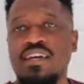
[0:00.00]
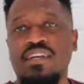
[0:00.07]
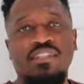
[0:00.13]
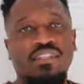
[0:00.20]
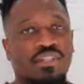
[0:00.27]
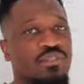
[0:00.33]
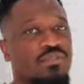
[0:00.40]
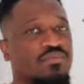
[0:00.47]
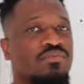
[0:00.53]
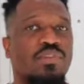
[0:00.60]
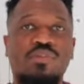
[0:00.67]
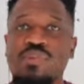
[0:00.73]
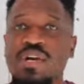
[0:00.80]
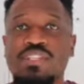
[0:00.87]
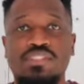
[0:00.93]
you know,
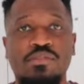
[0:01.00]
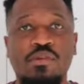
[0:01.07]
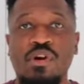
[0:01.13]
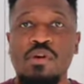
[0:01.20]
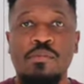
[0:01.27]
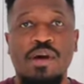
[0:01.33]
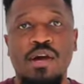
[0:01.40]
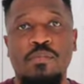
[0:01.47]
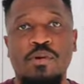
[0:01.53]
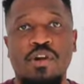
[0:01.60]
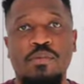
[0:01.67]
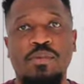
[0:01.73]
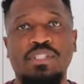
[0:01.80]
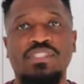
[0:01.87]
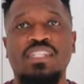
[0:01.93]
around to all my
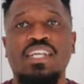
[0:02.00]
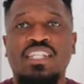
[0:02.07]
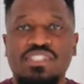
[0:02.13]
apartments.